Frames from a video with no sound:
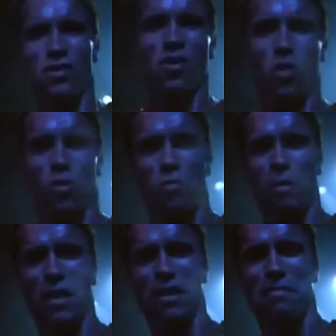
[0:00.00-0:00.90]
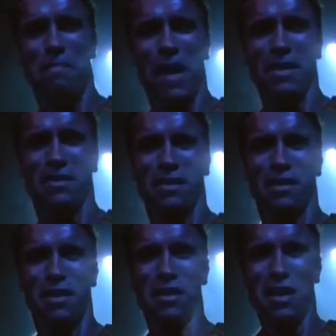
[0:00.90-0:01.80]
You cold blooded bastard.
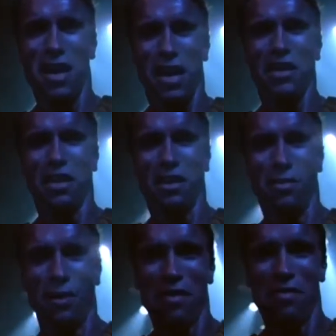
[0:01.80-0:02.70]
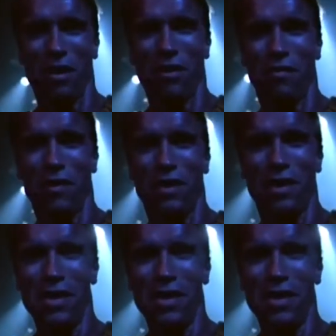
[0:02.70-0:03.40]
I'll tell you what I think of it.